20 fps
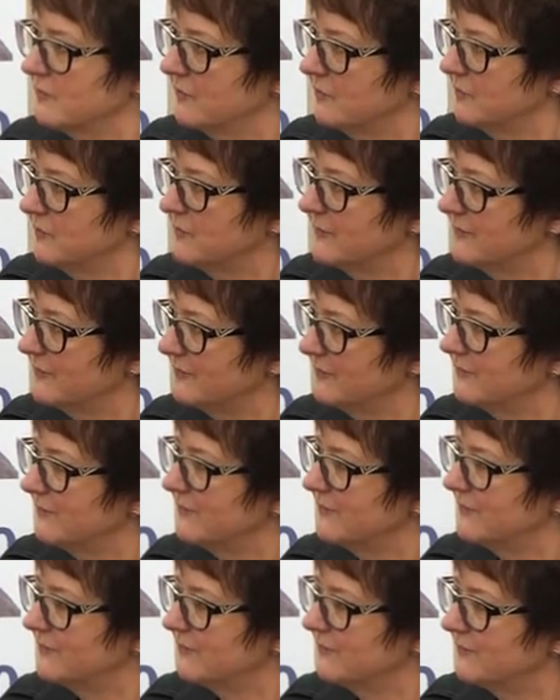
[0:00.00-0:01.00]

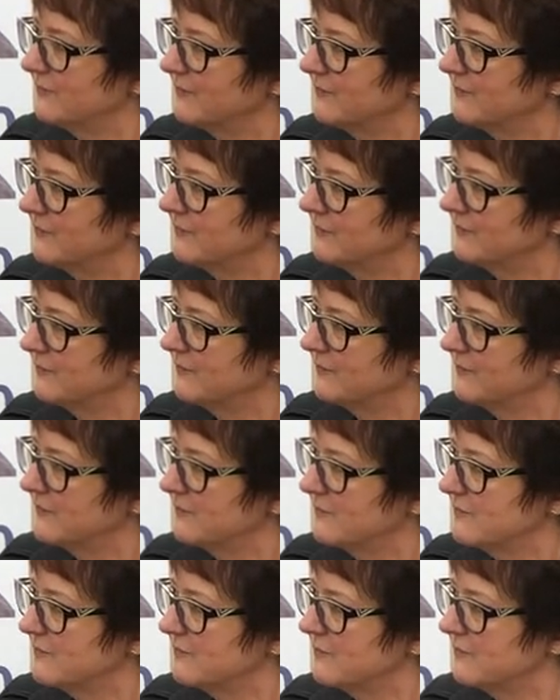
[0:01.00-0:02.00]

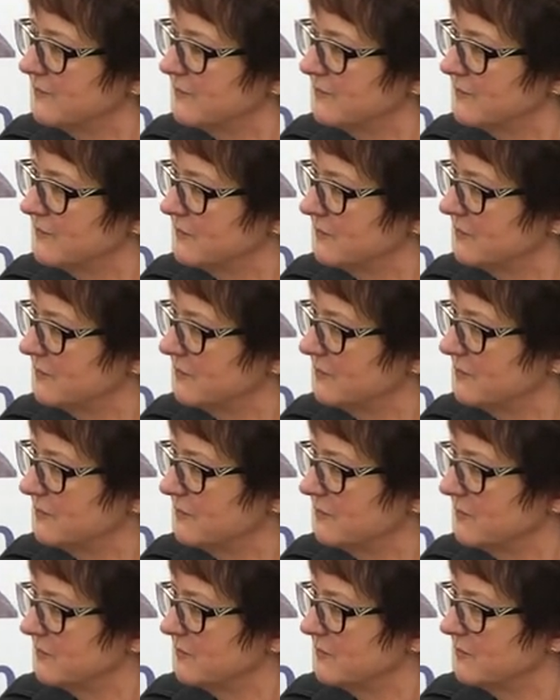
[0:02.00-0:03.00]

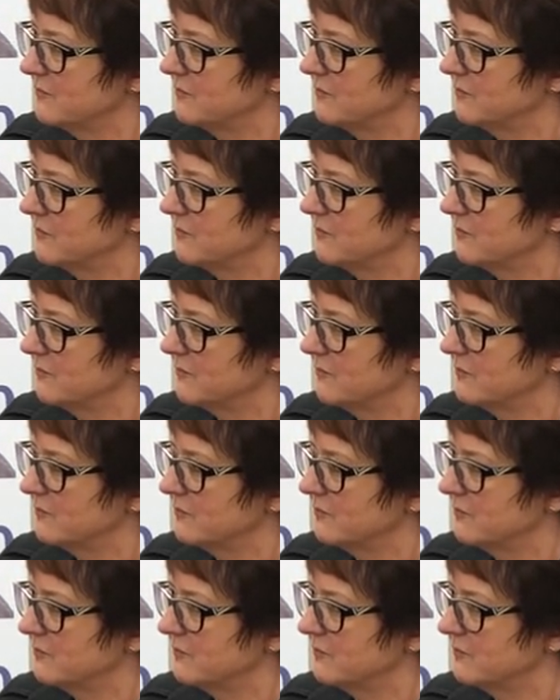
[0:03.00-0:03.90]
No words are spoken by the person on screen.